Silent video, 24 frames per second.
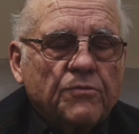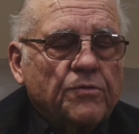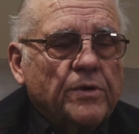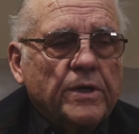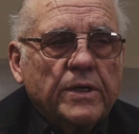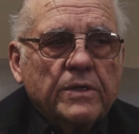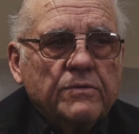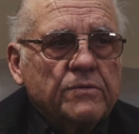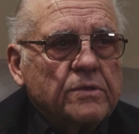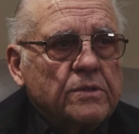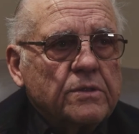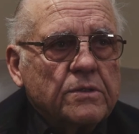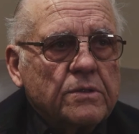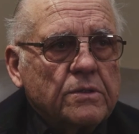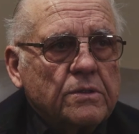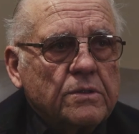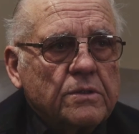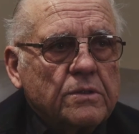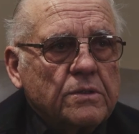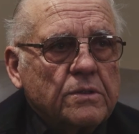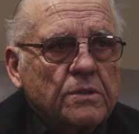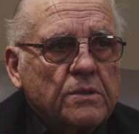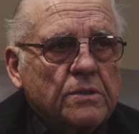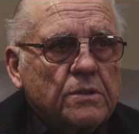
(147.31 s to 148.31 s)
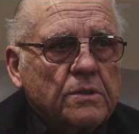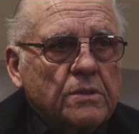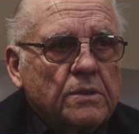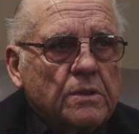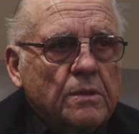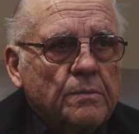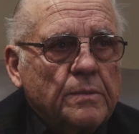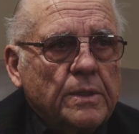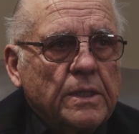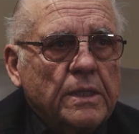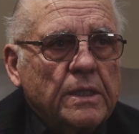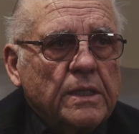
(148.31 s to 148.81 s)
afraid of it.
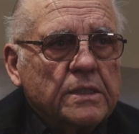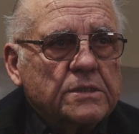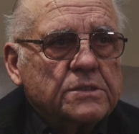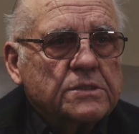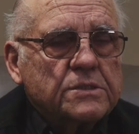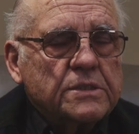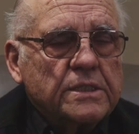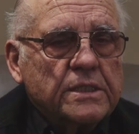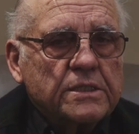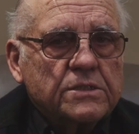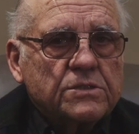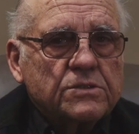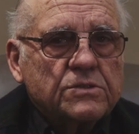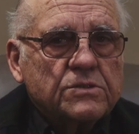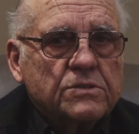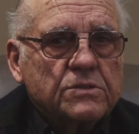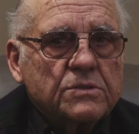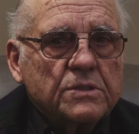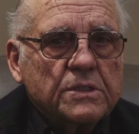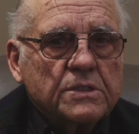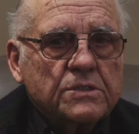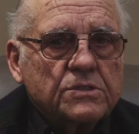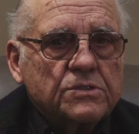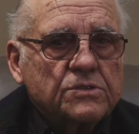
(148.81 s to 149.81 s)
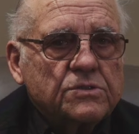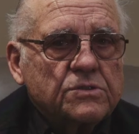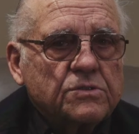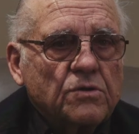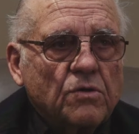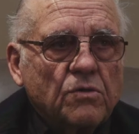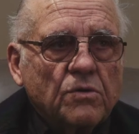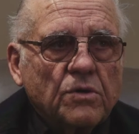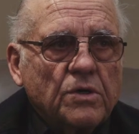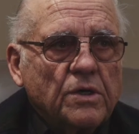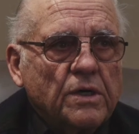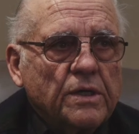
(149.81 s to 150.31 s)
I mean, it's
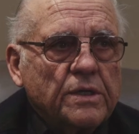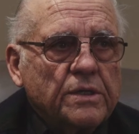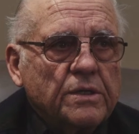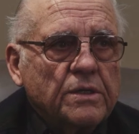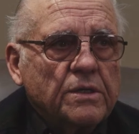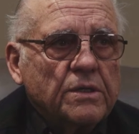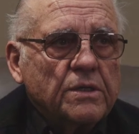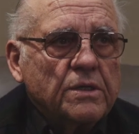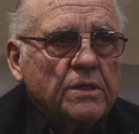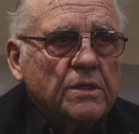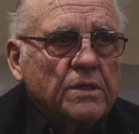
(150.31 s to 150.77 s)
so good.